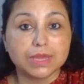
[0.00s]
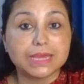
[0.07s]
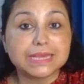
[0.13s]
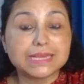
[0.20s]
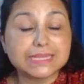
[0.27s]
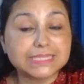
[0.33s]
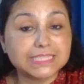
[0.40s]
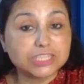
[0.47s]

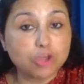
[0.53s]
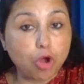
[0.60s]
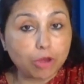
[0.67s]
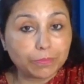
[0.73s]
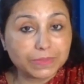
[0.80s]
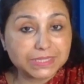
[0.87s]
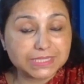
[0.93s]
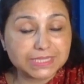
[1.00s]
is your
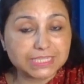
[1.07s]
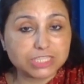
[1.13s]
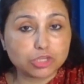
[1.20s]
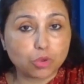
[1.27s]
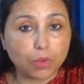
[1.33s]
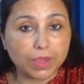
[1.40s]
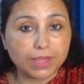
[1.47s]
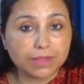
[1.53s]
business
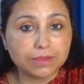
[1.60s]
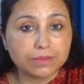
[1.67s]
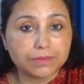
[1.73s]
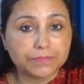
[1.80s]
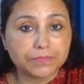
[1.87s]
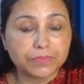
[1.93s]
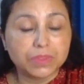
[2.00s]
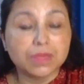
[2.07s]
growing?
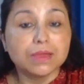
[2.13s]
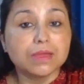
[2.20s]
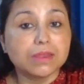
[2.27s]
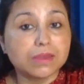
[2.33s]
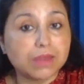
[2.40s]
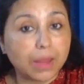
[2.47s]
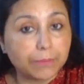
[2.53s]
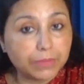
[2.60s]

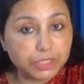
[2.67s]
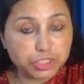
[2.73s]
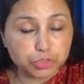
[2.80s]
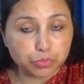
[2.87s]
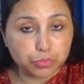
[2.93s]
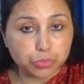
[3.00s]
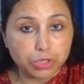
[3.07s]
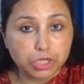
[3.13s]
Number
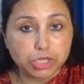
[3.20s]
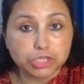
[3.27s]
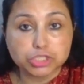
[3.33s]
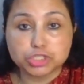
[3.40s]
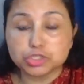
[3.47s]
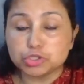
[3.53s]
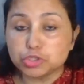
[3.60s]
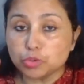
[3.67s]
two,
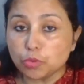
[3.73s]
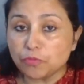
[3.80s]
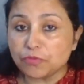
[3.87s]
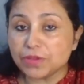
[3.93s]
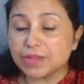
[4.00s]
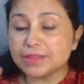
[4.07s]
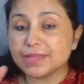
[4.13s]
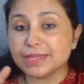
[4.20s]
do you
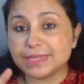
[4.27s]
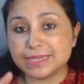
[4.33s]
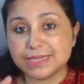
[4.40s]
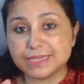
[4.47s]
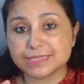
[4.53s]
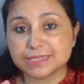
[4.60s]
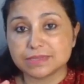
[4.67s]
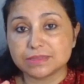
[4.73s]
feel the
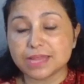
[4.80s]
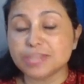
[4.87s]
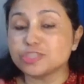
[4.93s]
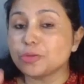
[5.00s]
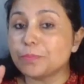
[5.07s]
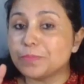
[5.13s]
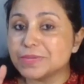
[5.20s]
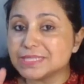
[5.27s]
need that
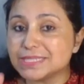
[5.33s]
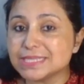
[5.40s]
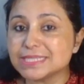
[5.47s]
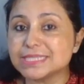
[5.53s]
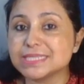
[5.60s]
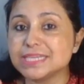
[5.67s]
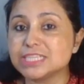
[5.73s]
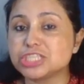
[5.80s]
your
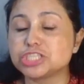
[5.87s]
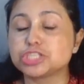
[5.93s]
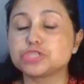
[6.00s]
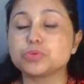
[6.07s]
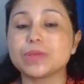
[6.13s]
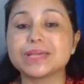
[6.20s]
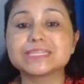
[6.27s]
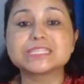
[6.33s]
business needs
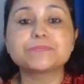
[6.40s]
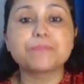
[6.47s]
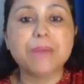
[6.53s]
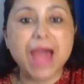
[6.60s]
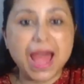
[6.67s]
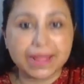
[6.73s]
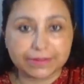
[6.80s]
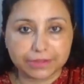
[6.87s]
to
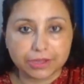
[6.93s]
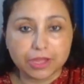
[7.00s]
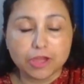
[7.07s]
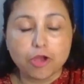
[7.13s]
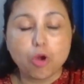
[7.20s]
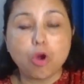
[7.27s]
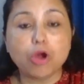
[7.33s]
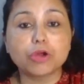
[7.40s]
expand
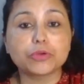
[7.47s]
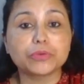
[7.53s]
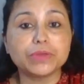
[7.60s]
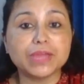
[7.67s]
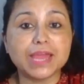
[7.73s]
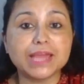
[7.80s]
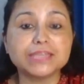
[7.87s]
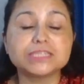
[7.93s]
or
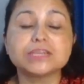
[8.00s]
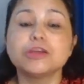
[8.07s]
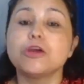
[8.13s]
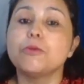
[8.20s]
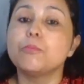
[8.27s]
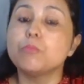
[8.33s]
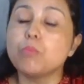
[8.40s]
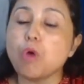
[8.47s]
create
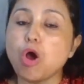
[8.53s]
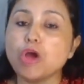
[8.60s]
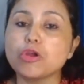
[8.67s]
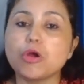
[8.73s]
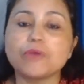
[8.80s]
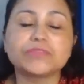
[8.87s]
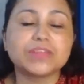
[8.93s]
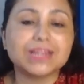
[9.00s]
more
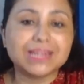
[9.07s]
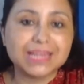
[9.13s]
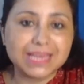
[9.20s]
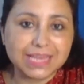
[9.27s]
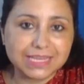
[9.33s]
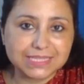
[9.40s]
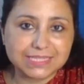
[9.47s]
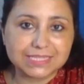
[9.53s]
of the
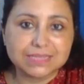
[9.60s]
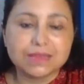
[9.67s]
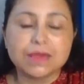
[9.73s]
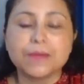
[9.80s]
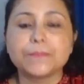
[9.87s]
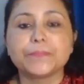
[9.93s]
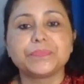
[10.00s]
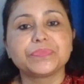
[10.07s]
leads,
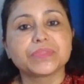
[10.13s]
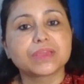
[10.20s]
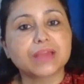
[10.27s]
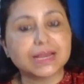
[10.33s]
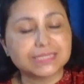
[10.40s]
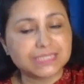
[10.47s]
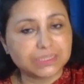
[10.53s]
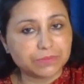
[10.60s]

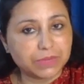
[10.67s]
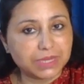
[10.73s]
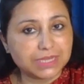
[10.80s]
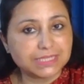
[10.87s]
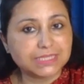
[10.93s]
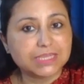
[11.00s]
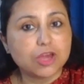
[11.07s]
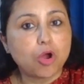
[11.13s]

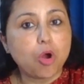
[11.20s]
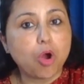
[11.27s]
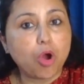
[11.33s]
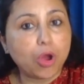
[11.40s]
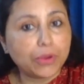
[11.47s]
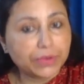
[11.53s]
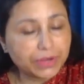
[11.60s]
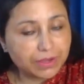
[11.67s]
customers,
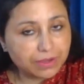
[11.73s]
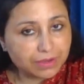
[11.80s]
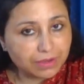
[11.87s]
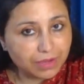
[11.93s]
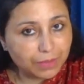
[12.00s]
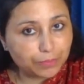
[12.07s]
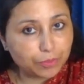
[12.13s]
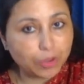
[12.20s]
or
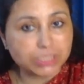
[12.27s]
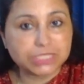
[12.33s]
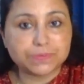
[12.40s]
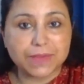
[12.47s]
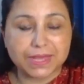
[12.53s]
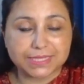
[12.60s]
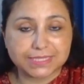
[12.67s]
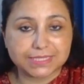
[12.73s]

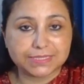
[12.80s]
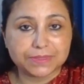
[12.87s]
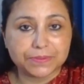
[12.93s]
prospects?